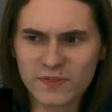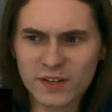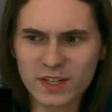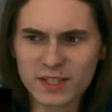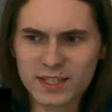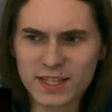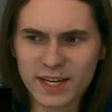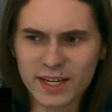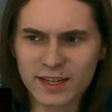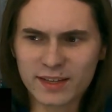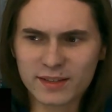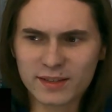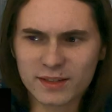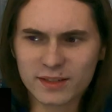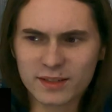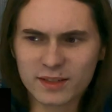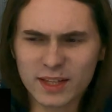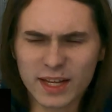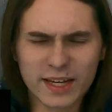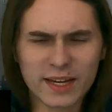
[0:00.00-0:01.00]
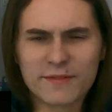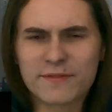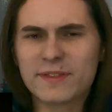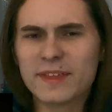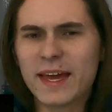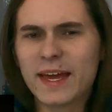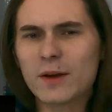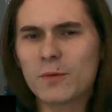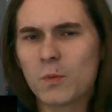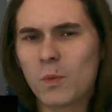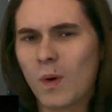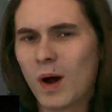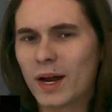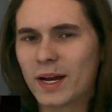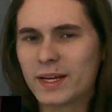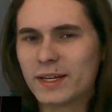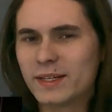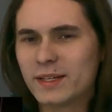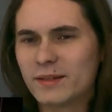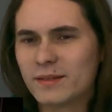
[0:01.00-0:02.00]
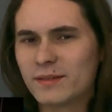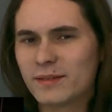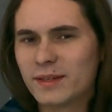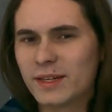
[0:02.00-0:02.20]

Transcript: feels like if they wanted